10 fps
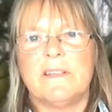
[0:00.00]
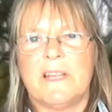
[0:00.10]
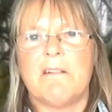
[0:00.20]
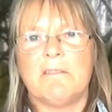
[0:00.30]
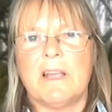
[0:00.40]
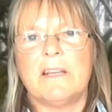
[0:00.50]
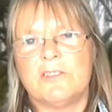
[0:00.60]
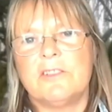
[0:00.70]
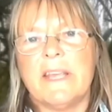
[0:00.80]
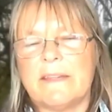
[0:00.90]
in their own
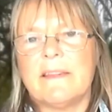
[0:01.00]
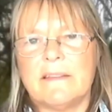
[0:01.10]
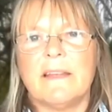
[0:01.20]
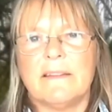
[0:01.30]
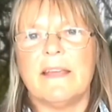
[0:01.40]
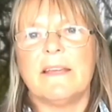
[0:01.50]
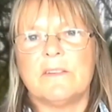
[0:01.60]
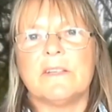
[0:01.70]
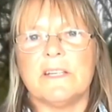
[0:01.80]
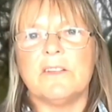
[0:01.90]
country. Yes, that's
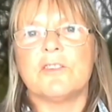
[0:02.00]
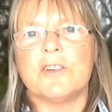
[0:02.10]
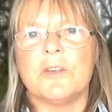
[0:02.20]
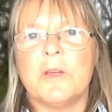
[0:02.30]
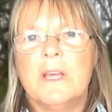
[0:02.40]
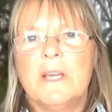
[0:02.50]
undoubtedly true.